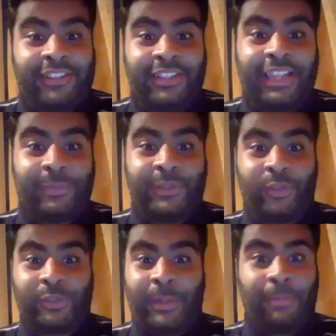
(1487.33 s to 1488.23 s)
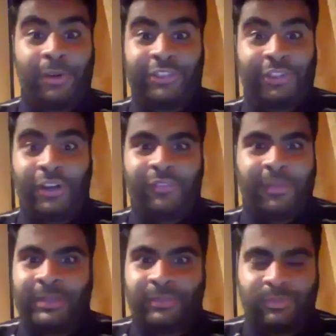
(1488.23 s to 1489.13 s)
Like we talked about brushing off. I
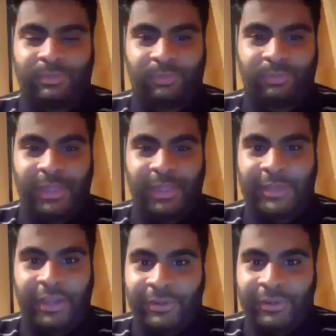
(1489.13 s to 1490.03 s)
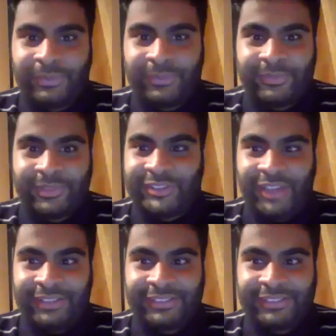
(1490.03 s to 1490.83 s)
mean, there we go. It's done.